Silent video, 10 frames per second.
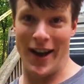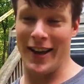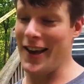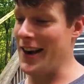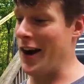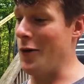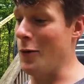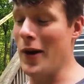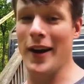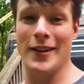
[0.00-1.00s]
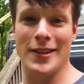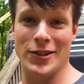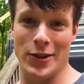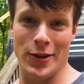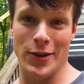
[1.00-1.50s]
I cannot wait
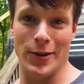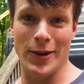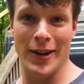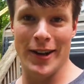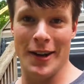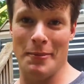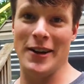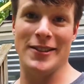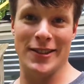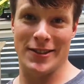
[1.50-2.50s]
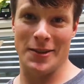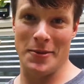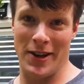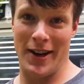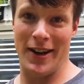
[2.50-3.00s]
to show you my
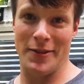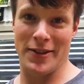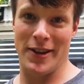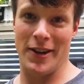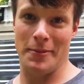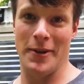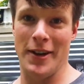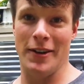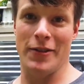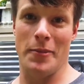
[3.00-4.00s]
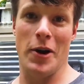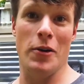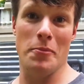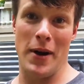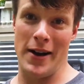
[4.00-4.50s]
system that I have set up from
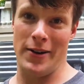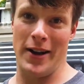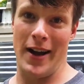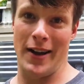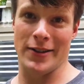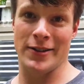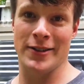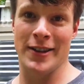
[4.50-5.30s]
Homebiogas.